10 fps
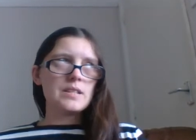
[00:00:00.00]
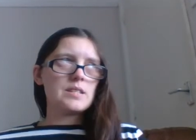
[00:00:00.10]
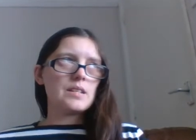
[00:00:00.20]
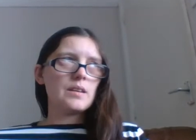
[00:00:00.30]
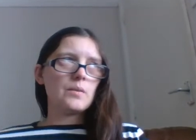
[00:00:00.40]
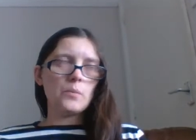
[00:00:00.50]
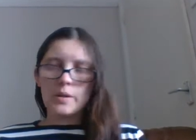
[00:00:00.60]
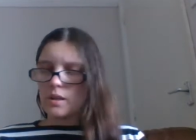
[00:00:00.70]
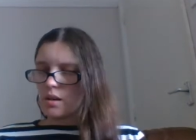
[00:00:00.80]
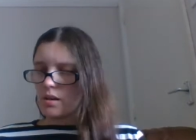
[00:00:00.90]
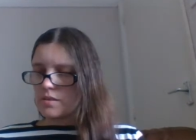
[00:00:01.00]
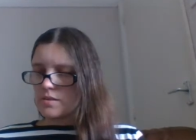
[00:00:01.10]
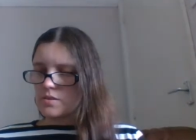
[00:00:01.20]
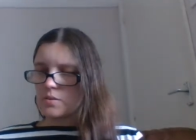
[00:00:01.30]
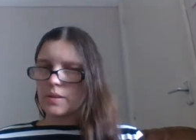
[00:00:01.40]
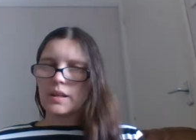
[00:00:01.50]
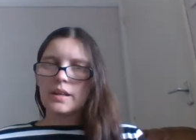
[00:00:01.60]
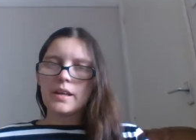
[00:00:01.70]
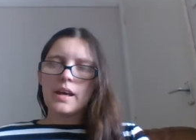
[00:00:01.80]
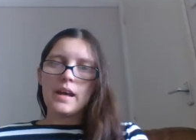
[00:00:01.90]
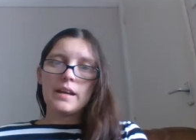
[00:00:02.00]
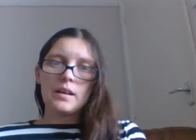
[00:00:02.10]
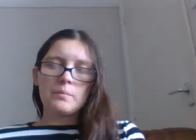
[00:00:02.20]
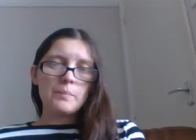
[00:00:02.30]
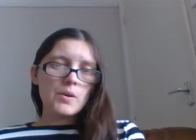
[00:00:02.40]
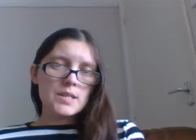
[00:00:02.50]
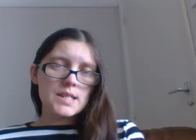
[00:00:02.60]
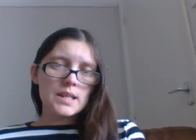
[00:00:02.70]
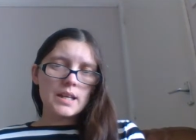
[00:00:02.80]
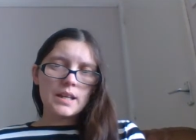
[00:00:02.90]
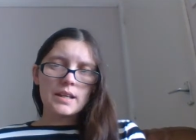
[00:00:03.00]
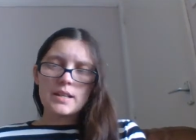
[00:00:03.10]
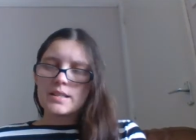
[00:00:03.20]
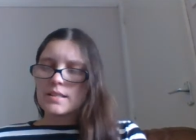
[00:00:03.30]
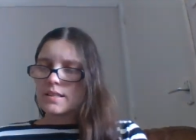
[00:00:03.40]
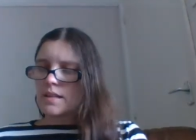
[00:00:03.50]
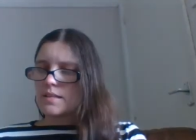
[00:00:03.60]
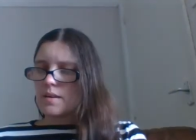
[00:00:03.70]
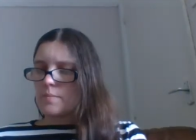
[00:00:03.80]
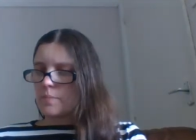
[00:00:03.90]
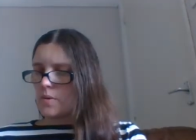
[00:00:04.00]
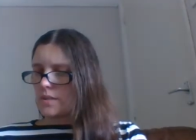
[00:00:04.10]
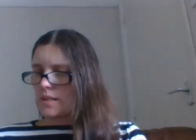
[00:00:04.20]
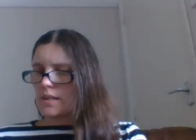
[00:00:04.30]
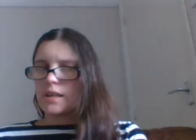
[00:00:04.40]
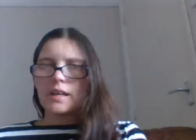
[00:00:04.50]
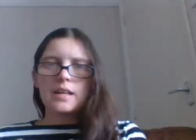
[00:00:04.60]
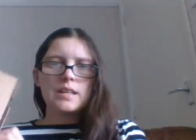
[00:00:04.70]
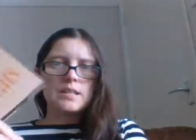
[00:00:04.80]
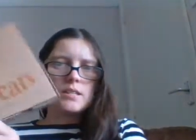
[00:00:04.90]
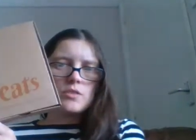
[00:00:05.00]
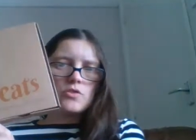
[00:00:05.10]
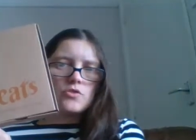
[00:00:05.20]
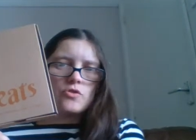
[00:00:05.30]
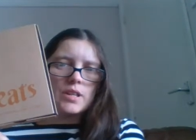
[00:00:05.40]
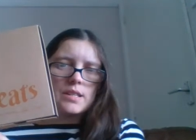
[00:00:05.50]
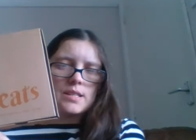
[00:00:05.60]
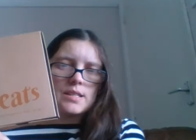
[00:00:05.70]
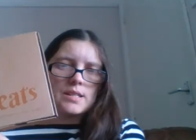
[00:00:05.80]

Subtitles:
and today we are doing a unboxing. Today's unboxing is treats.